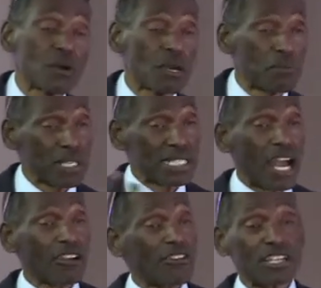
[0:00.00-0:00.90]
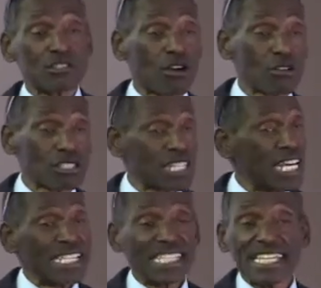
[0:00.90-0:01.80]
but God already told us
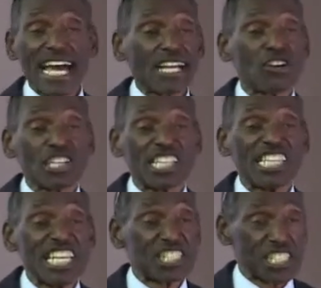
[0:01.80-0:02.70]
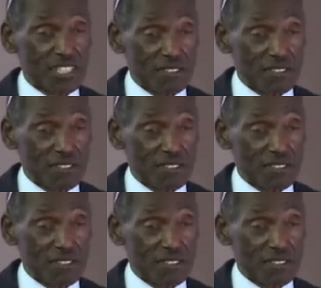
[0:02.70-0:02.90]
they're not going to listen.